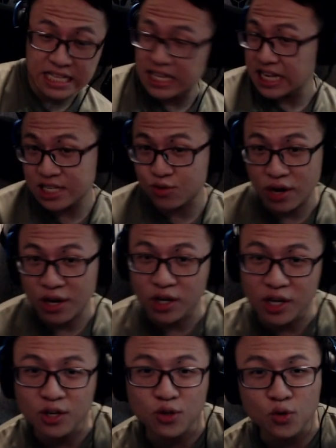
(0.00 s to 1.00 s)
this
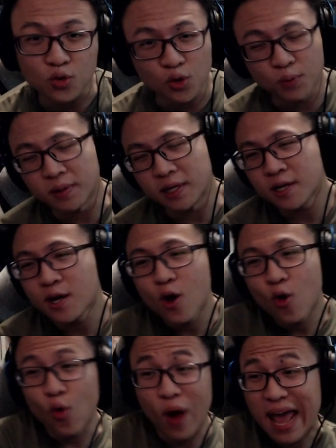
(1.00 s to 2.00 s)
regular YouTuber
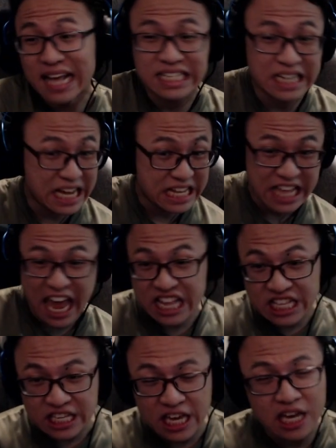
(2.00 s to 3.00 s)
who has like
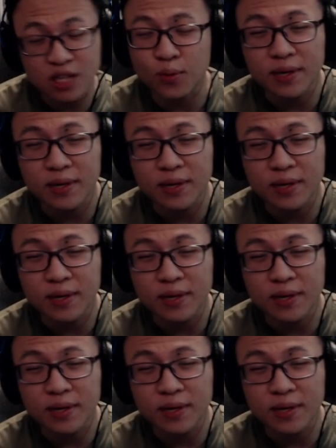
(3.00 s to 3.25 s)
10k,